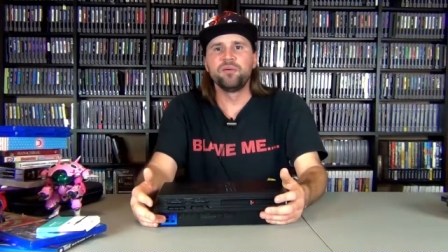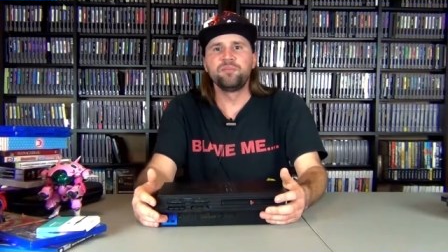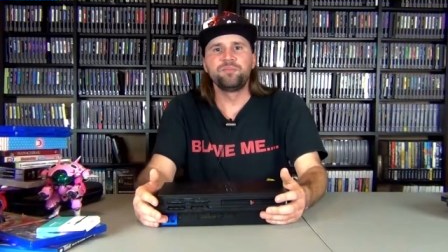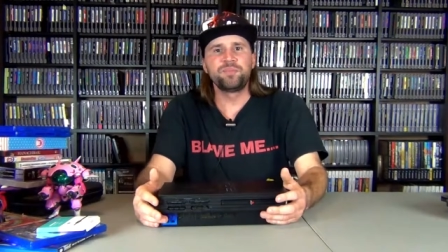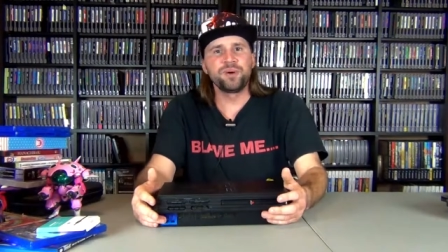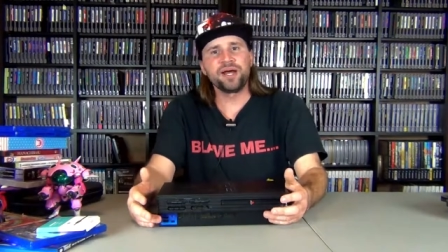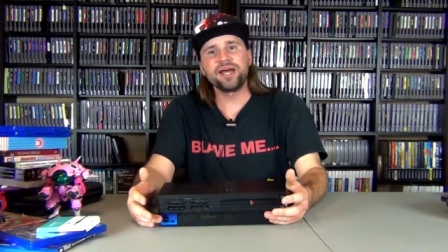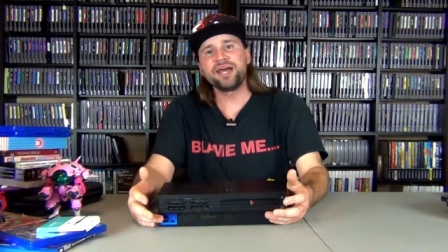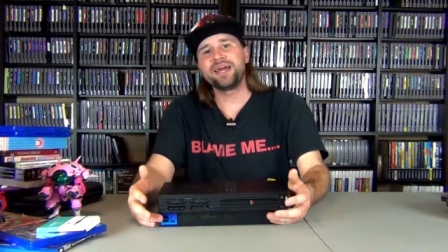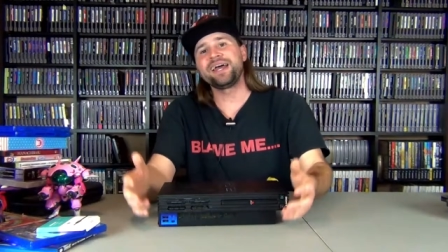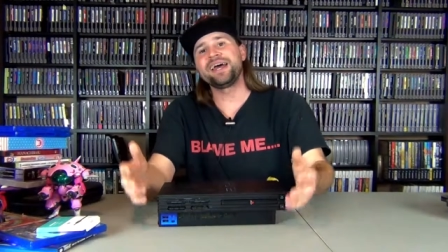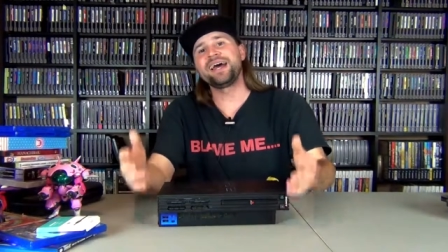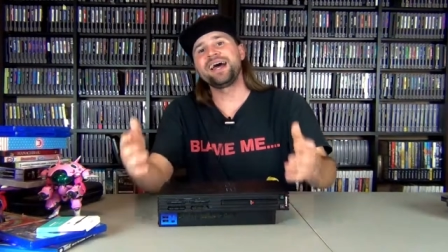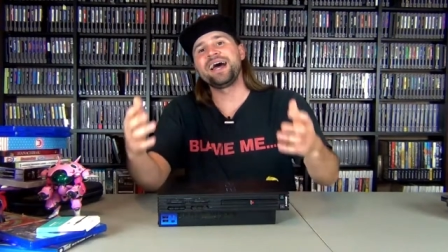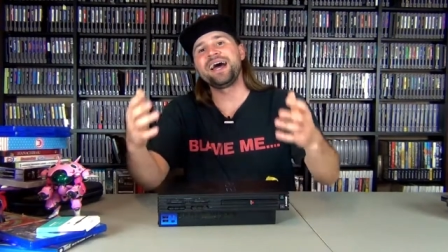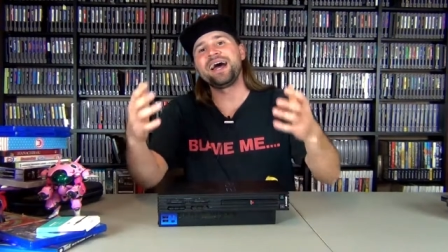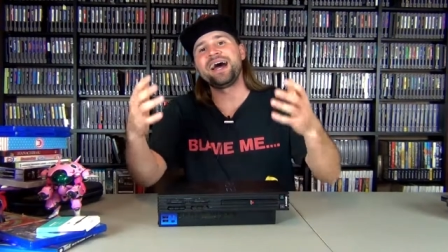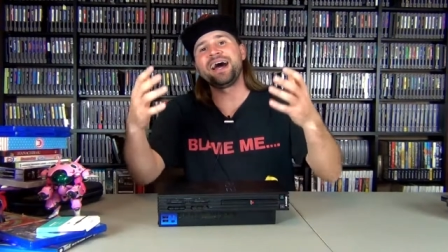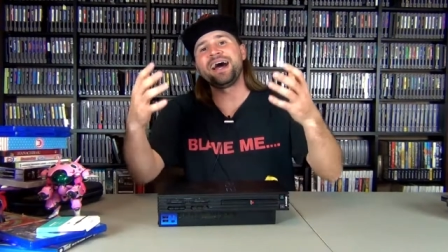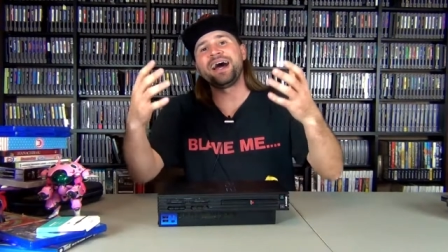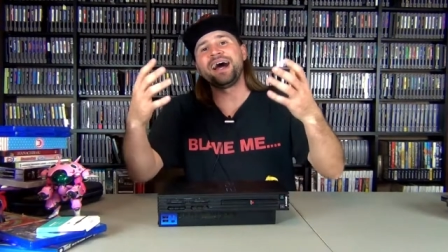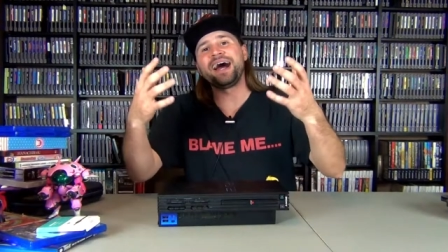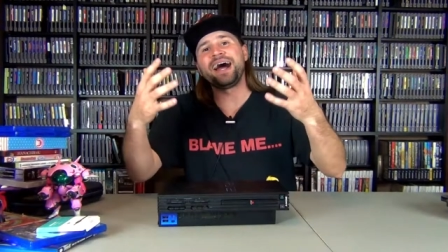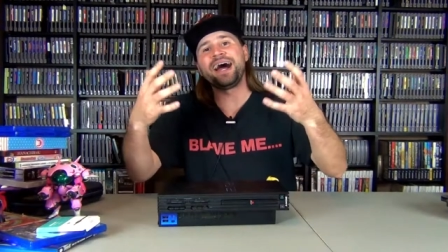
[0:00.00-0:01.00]
But
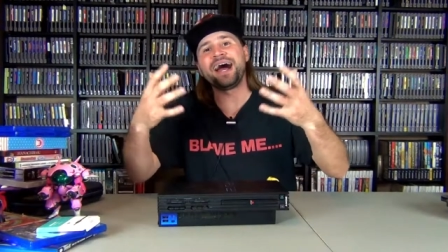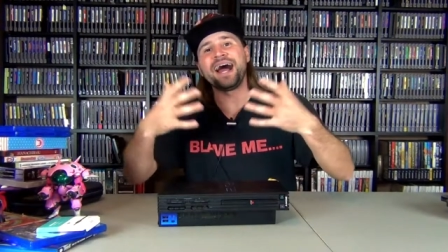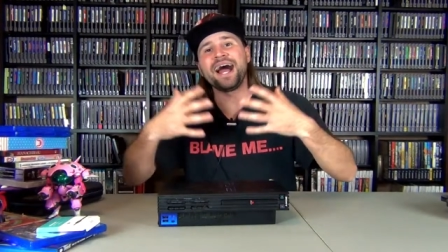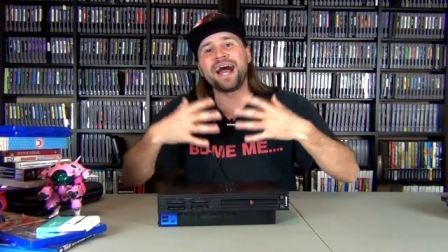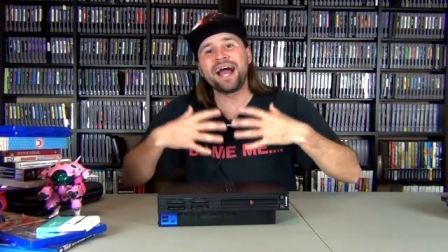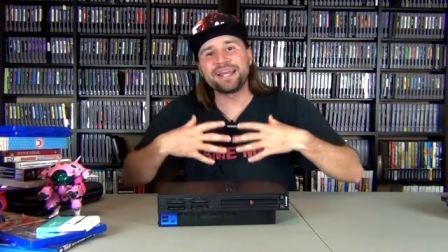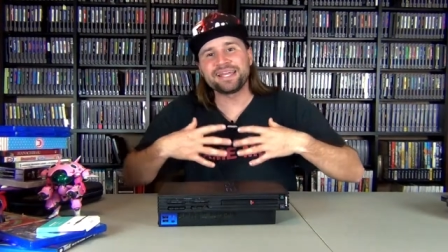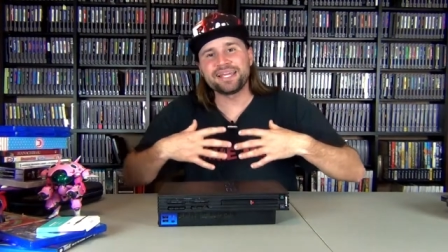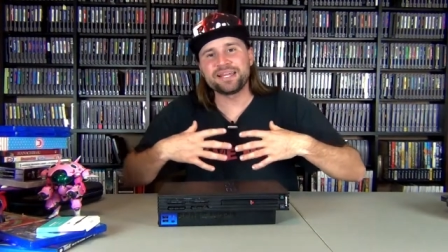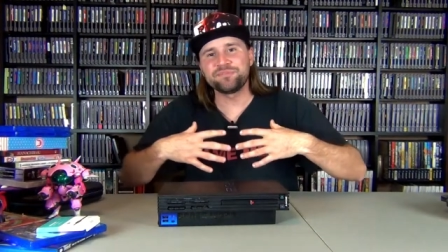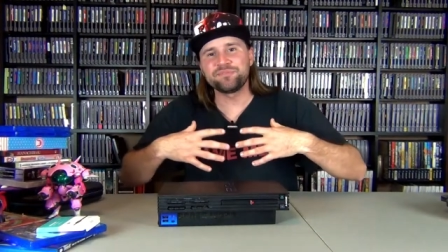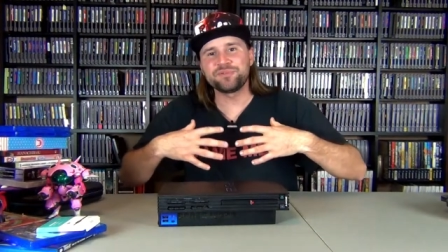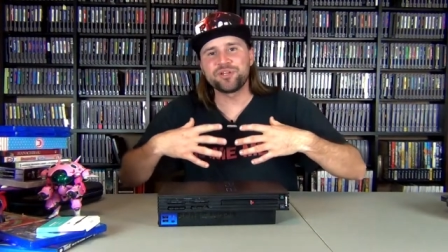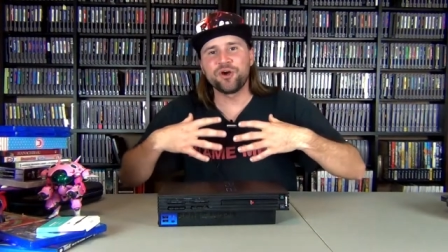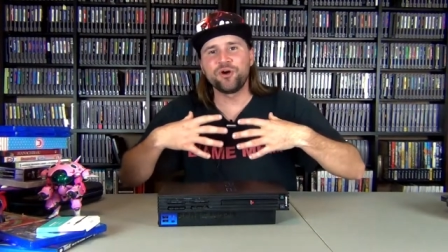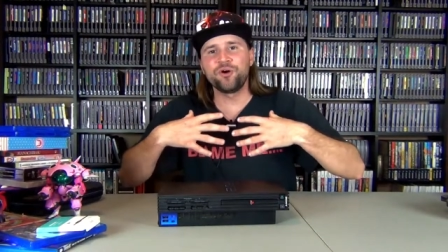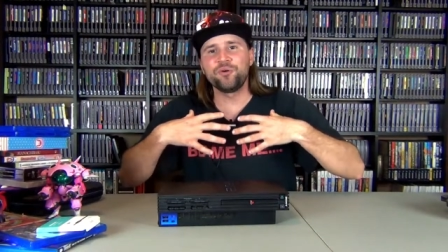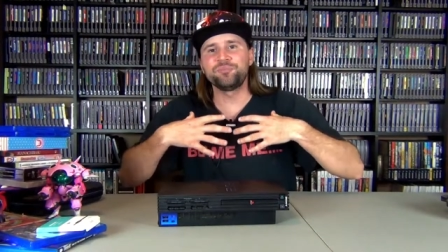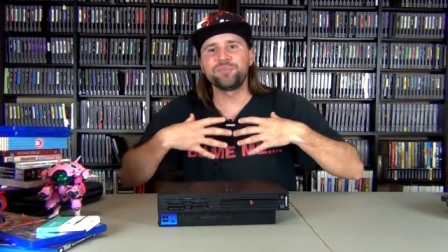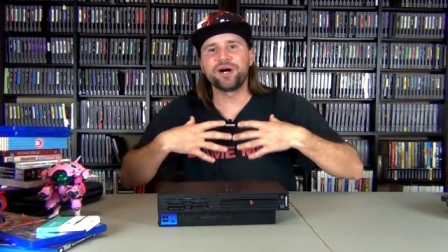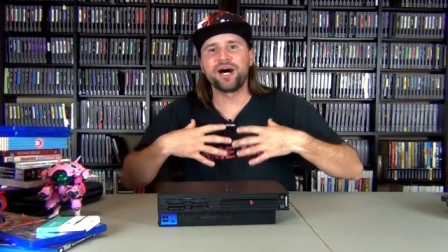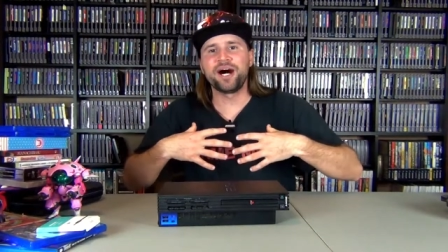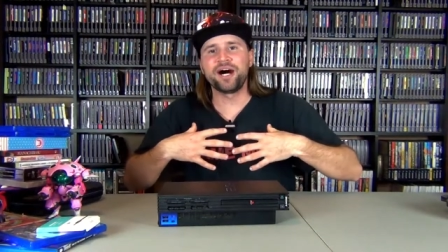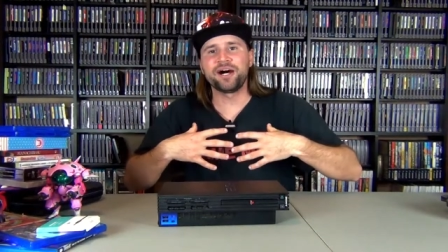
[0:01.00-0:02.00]
I am
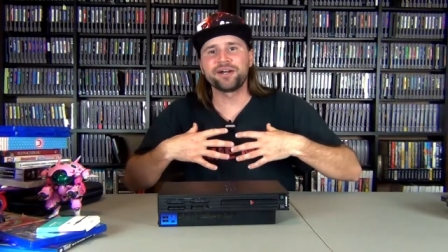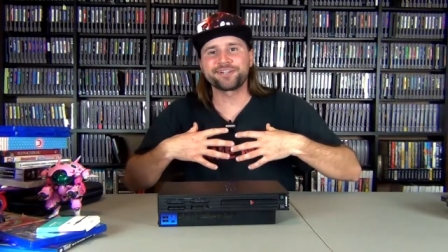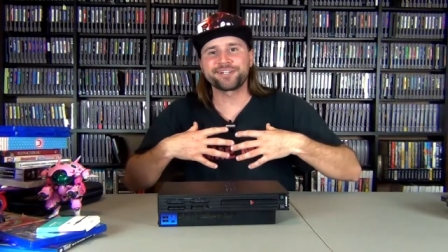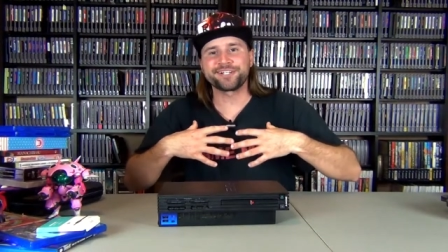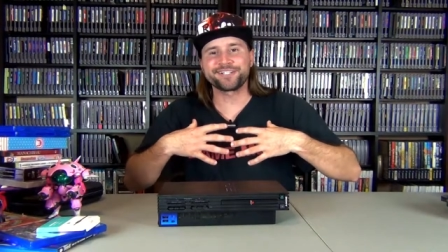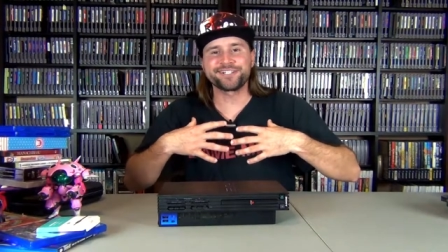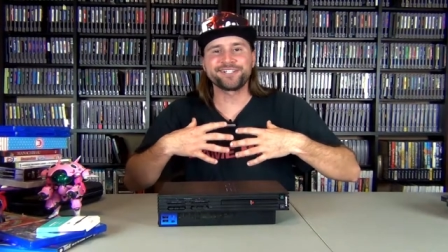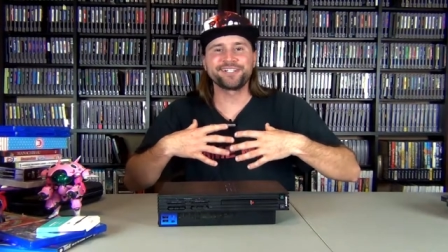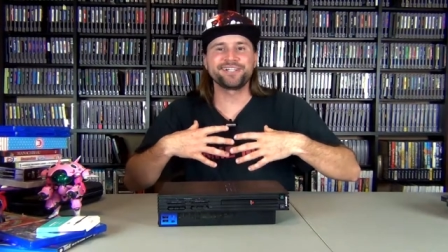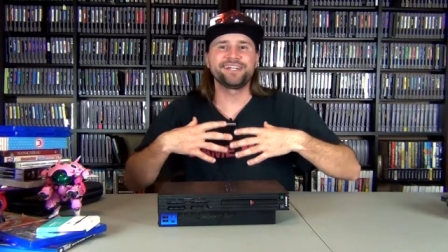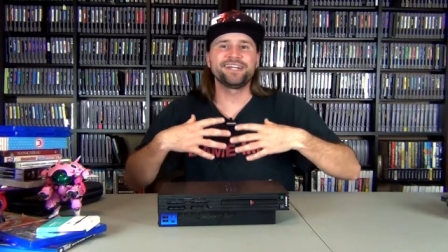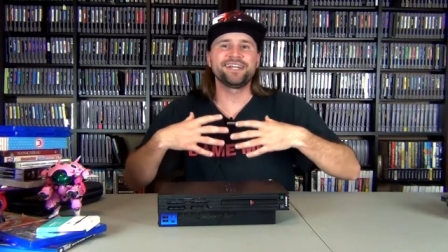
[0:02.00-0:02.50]
no modder,